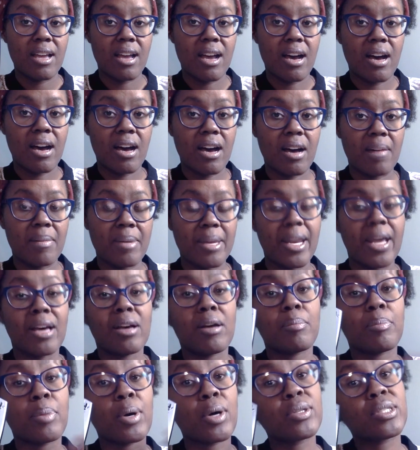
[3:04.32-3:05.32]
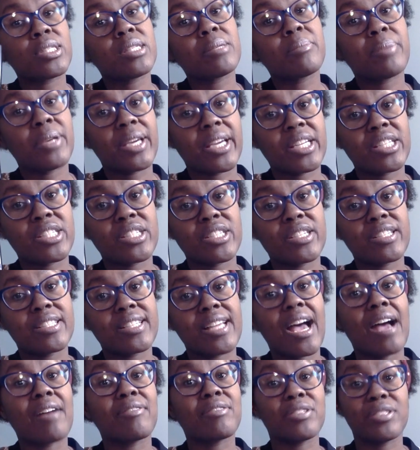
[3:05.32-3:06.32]
and I'll post some pictures
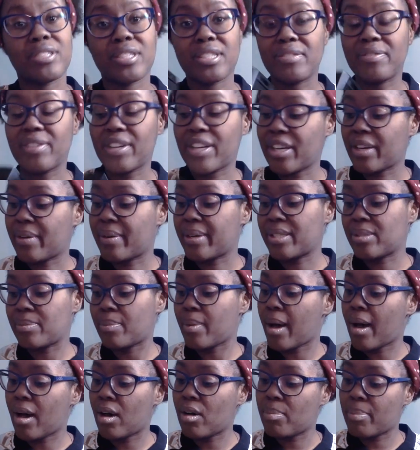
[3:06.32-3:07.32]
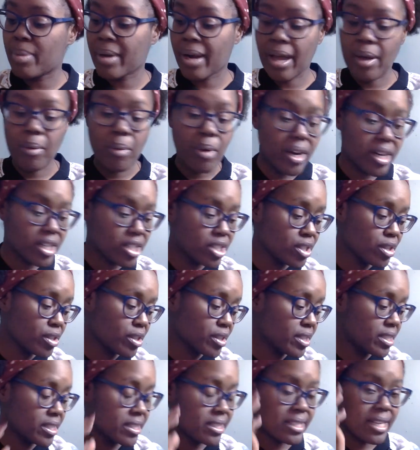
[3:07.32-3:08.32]
after this video as well, but I want to show
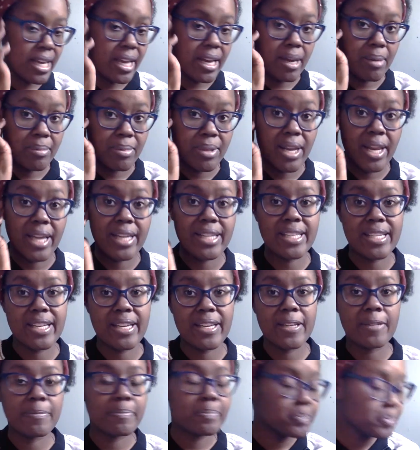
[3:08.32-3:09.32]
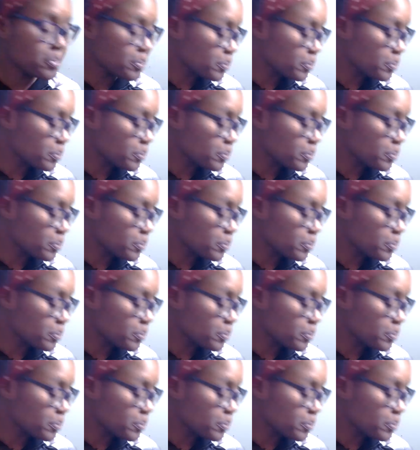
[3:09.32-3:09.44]
you the setup that I did